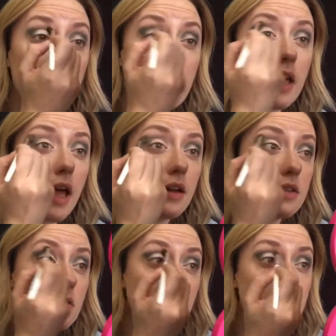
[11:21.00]
like any
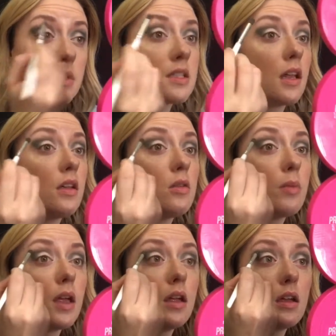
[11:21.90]
sort of mistake you
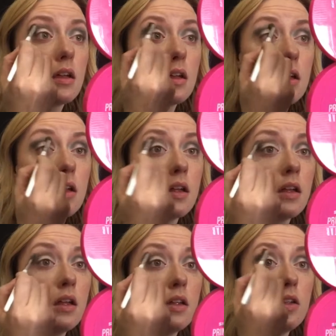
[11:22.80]
make,
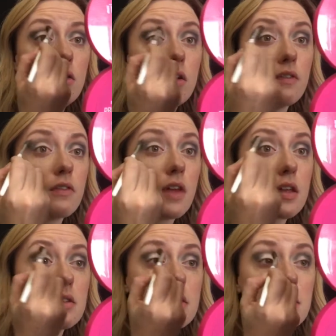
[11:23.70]
you can
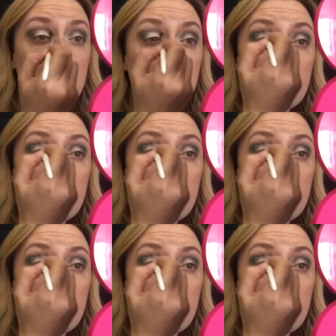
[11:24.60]
fix.